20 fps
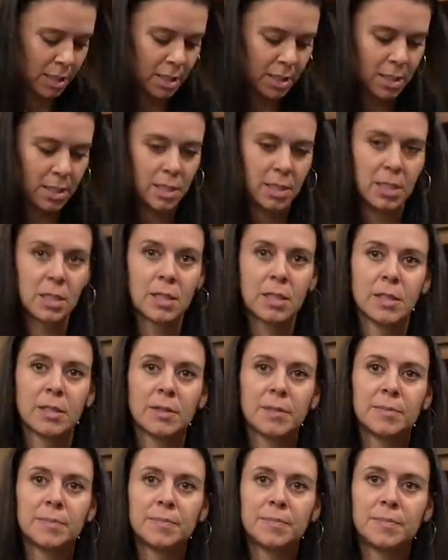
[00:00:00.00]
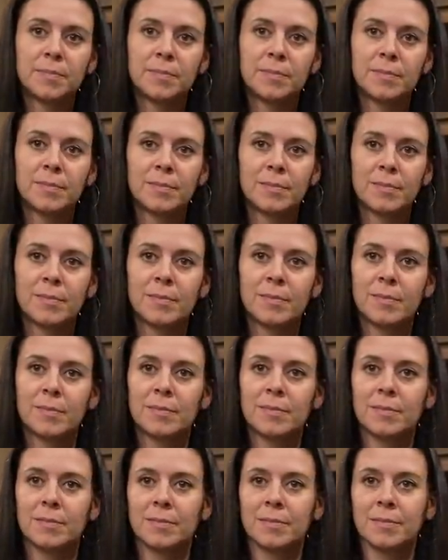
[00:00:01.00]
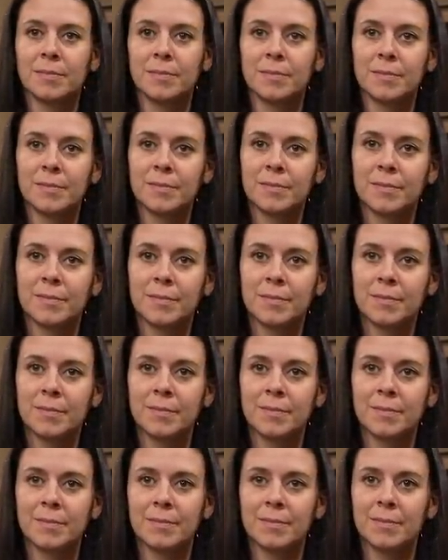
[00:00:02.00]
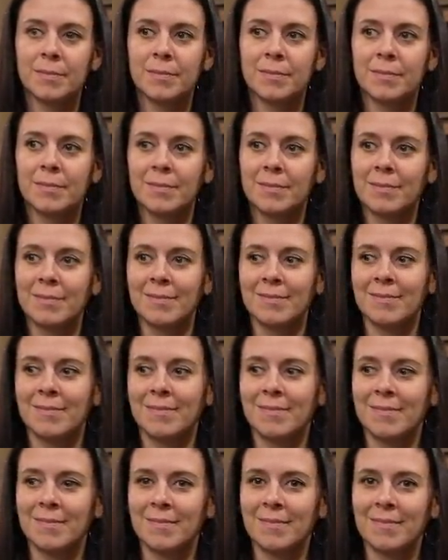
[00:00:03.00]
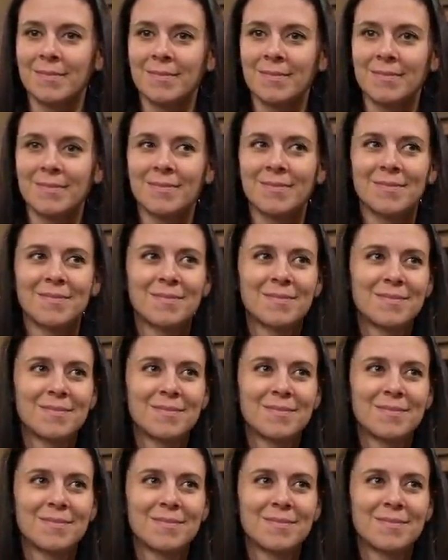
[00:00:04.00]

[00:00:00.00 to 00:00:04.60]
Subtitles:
No words are spoken by the person on screen.